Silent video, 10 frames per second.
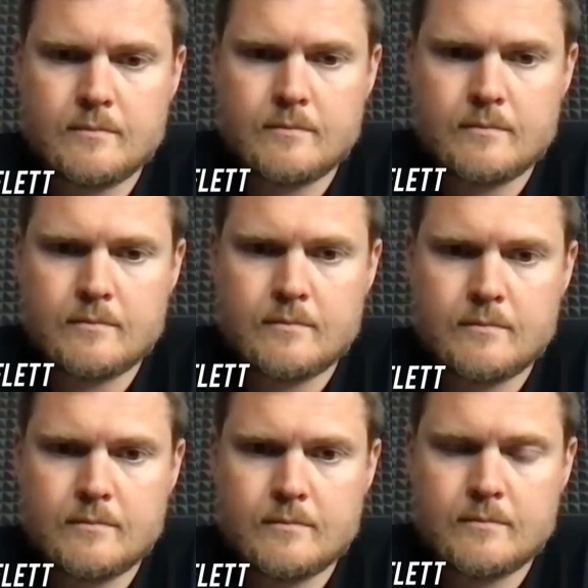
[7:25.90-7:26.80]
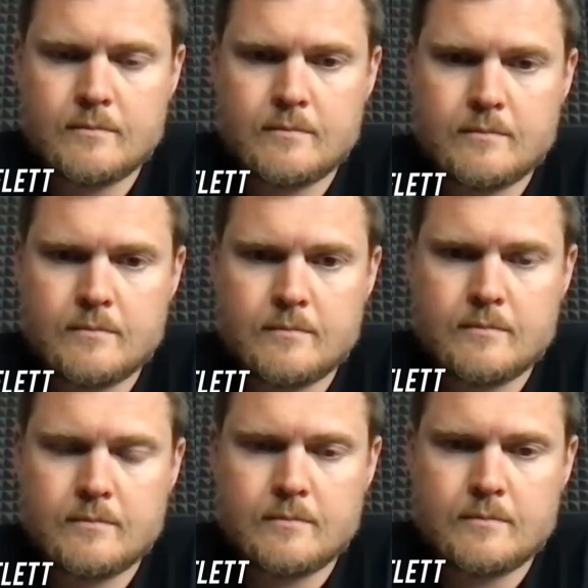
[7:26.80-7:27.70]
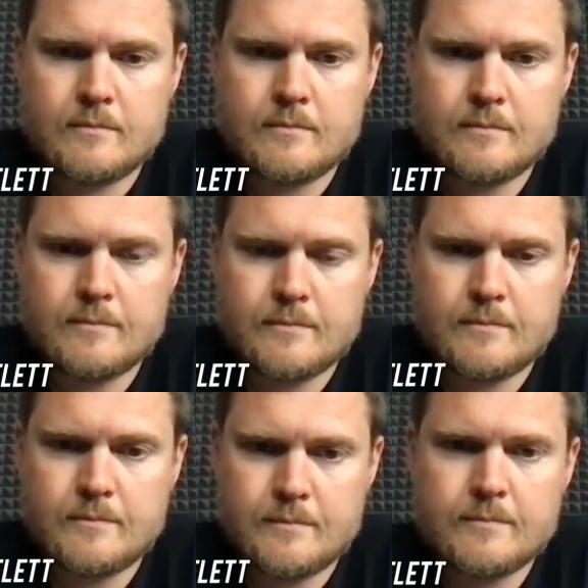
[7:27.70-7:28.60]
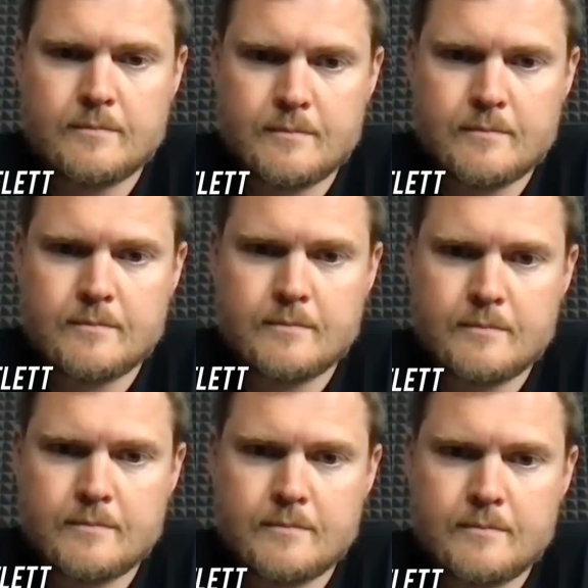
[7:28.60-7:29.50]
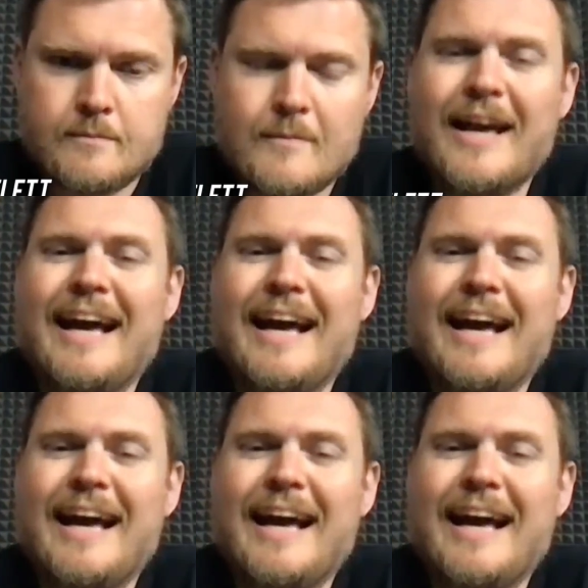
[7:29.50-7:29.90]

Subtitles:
This person isn't speaking.